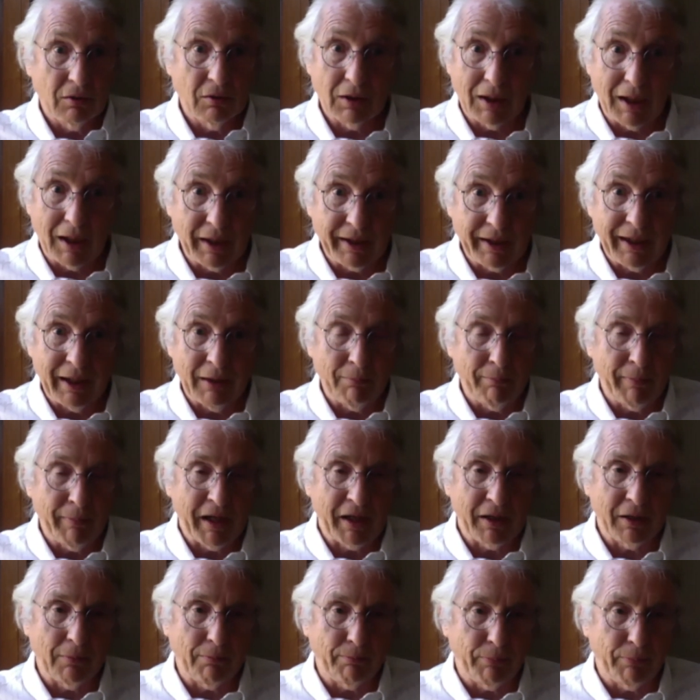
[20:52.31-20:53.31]
I can't
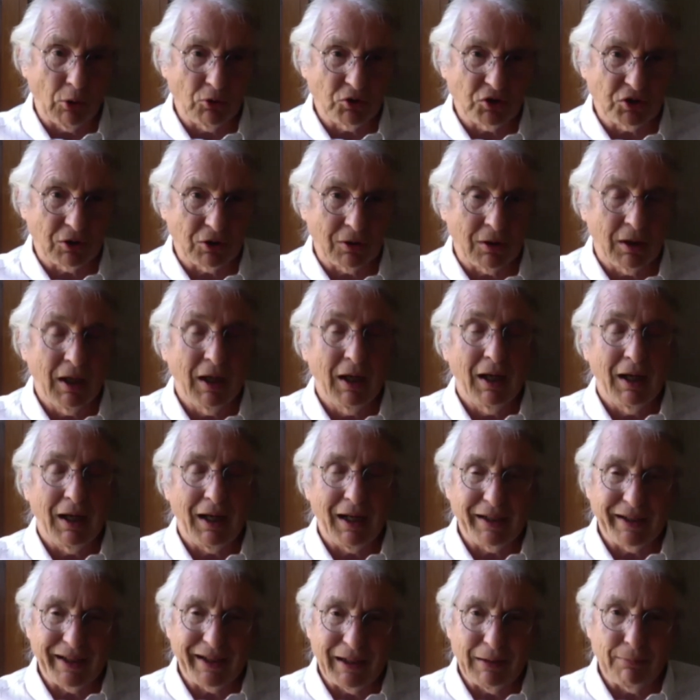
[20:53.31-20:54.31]
make a poster. I
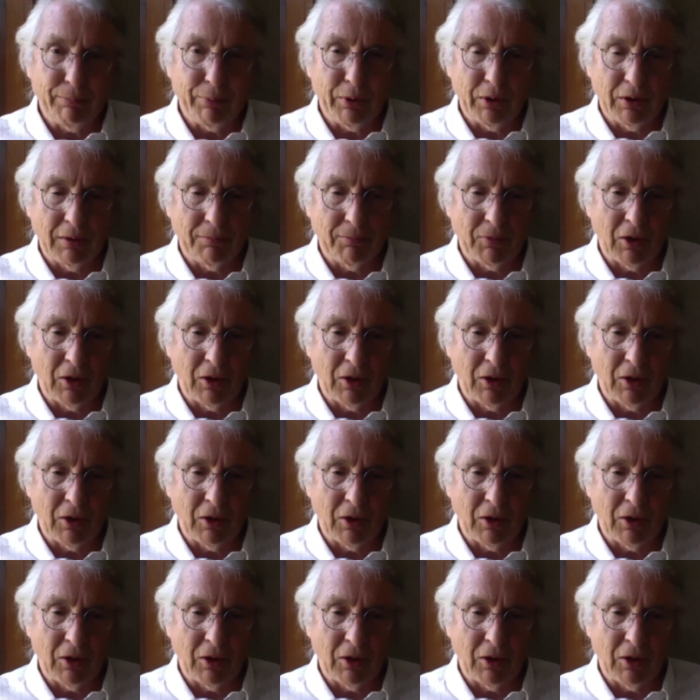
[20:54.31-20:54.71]
can put them